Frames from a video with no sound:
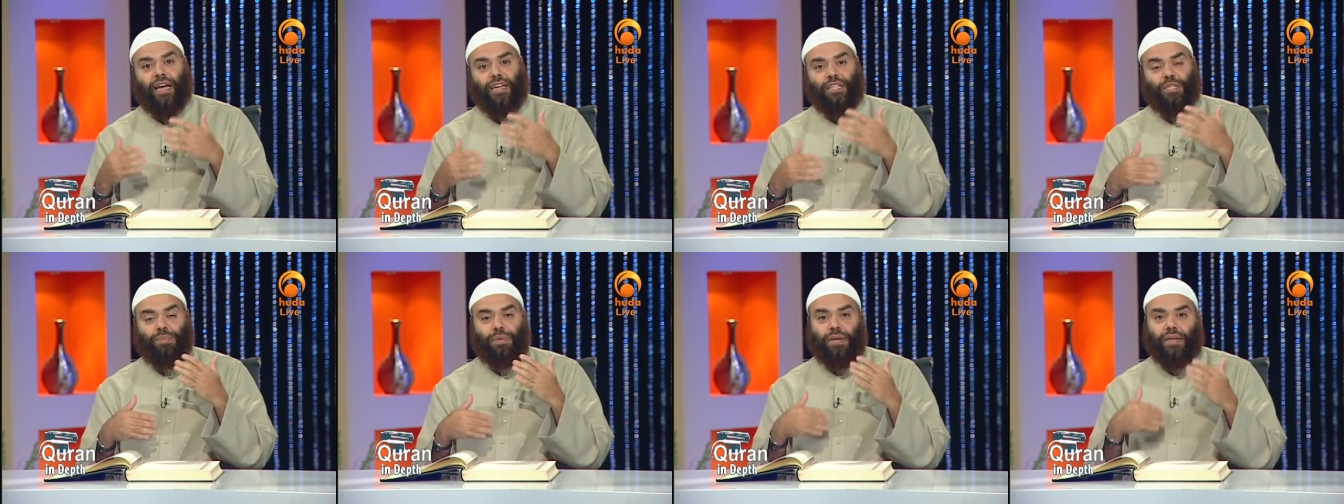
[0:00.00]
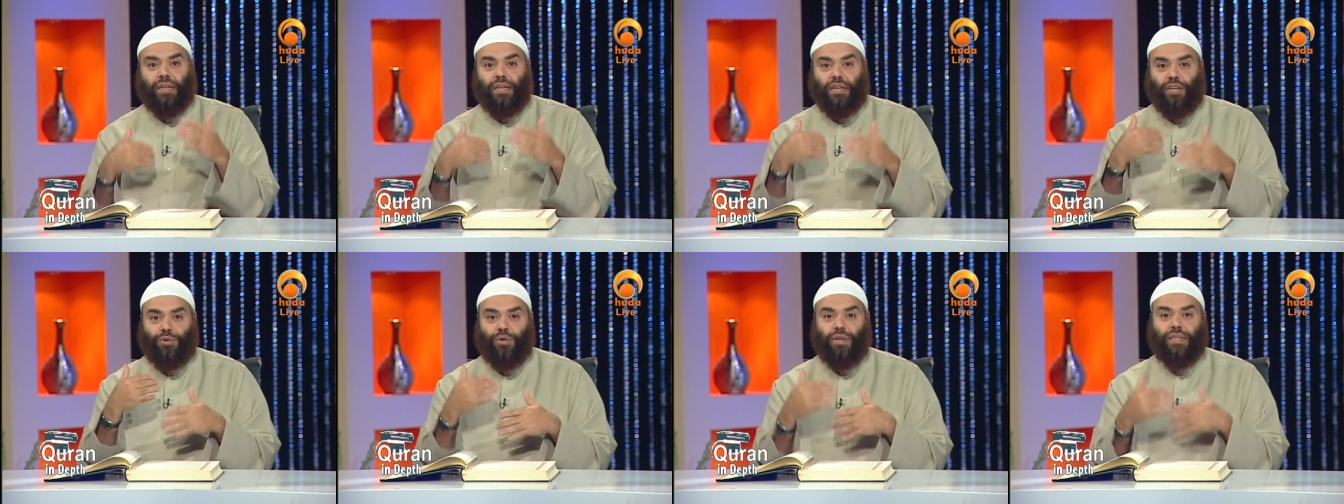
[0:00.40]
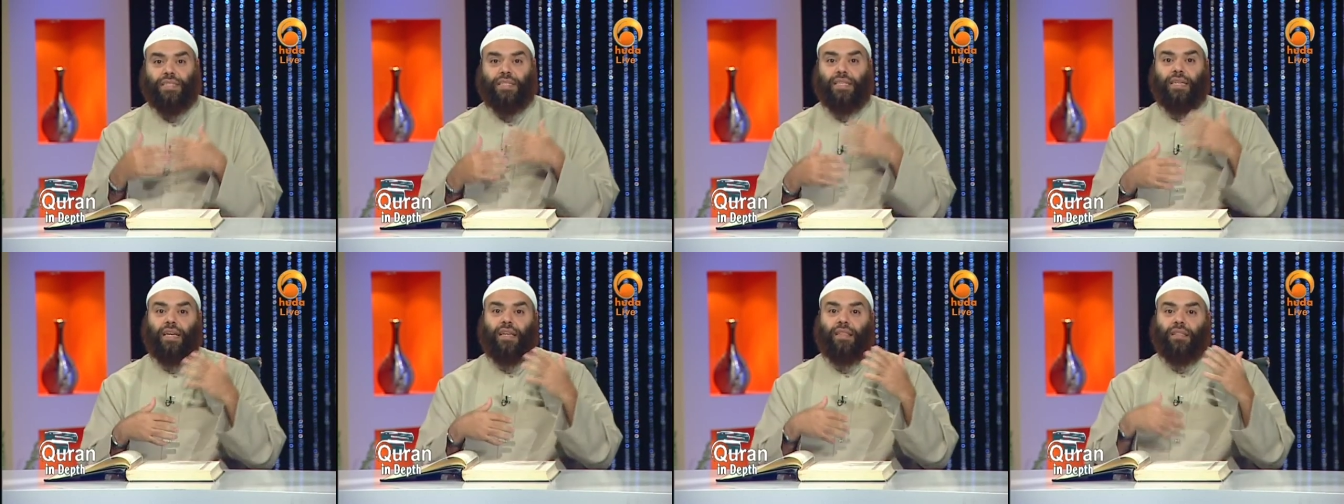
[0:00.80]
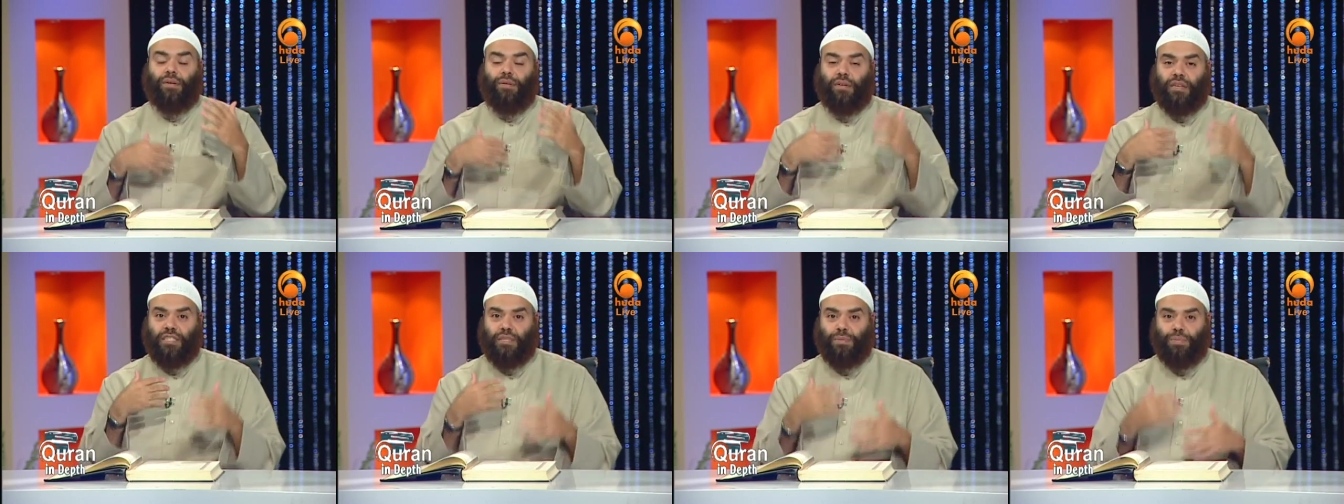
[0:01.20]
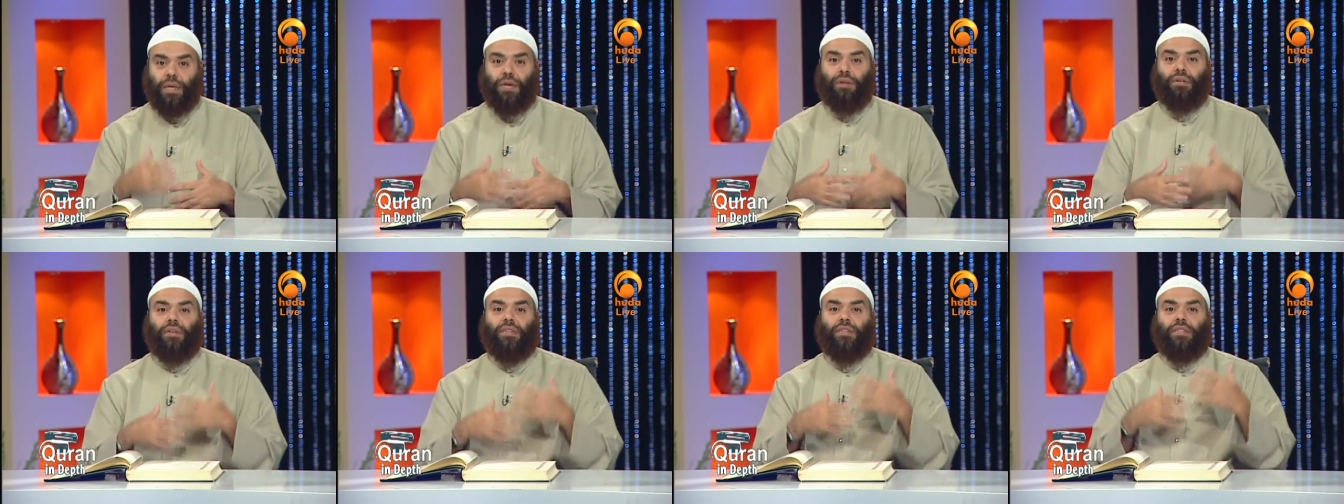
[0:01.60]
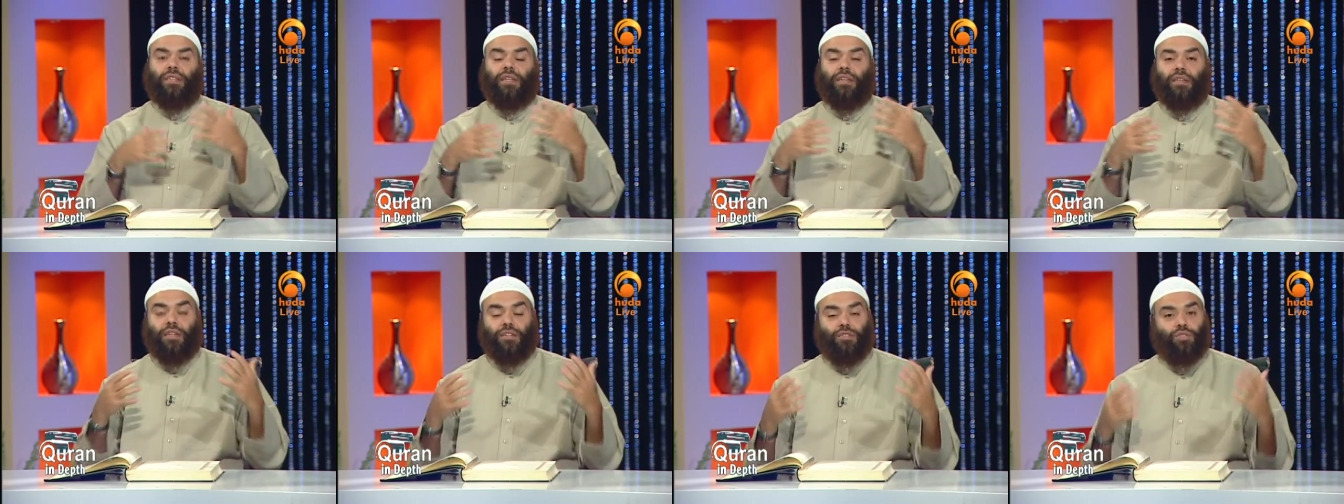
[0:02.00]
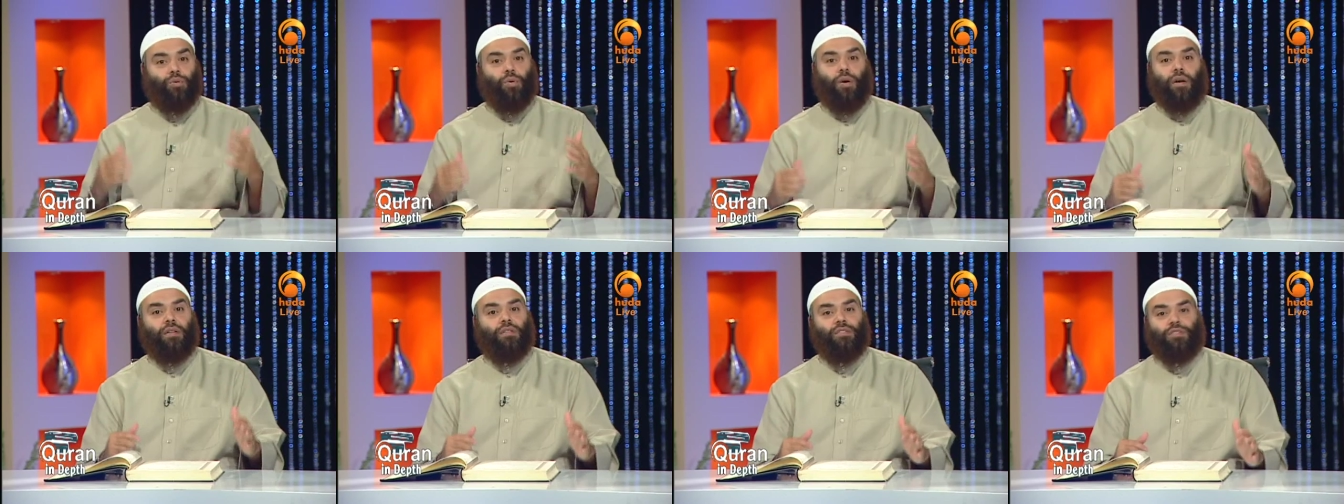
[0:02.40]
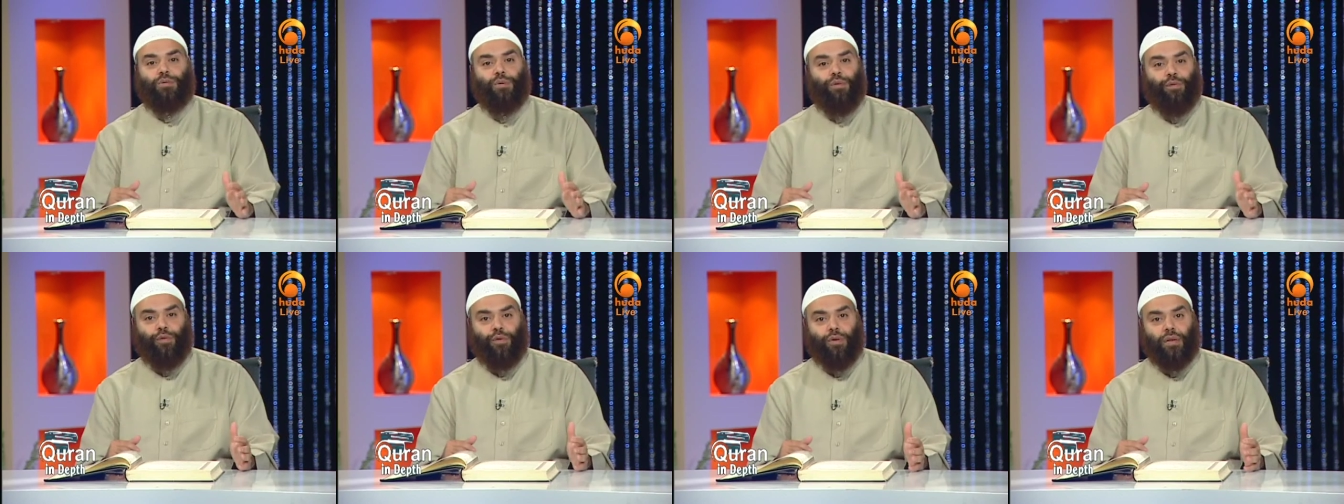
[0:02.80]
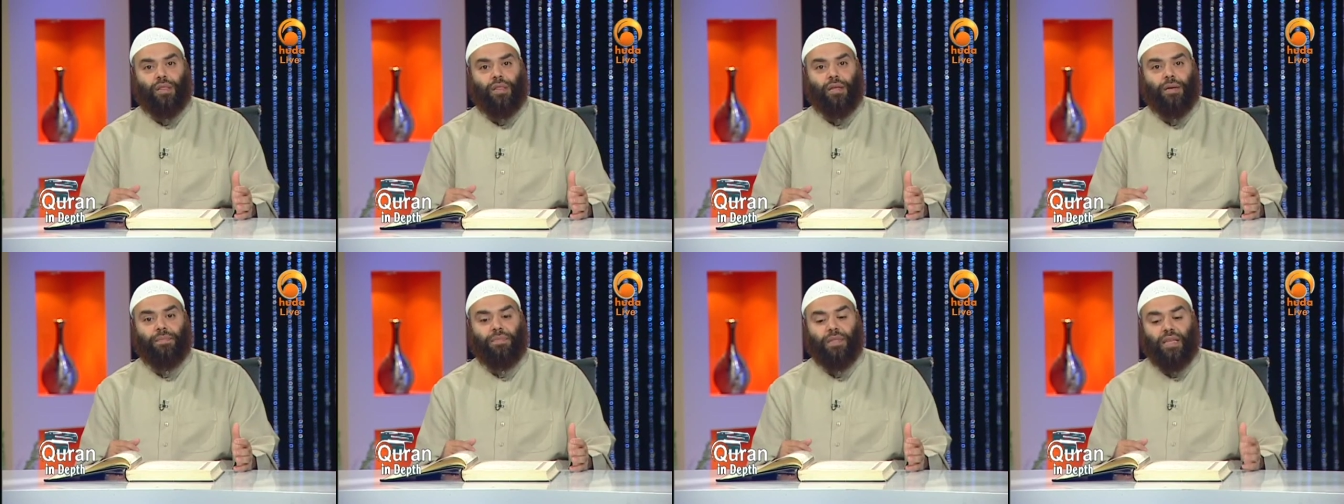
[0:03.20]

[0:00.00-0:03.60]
has been increasing in their experience and, and so on and so forth.